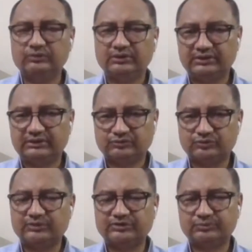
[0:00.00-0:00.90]
There is so
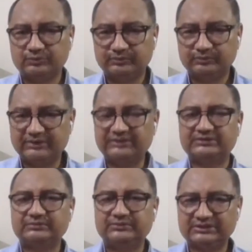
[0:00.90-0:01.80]
much of
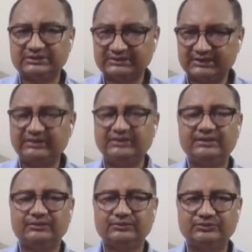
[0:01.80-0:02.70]
communalism. This is an
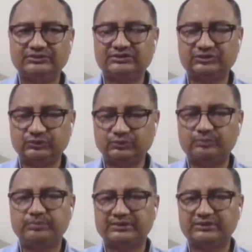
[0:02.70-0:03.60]
India which is a sure
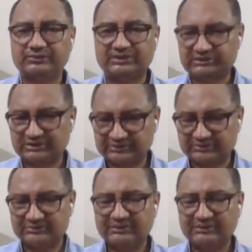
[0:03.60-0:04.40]
path to destruction.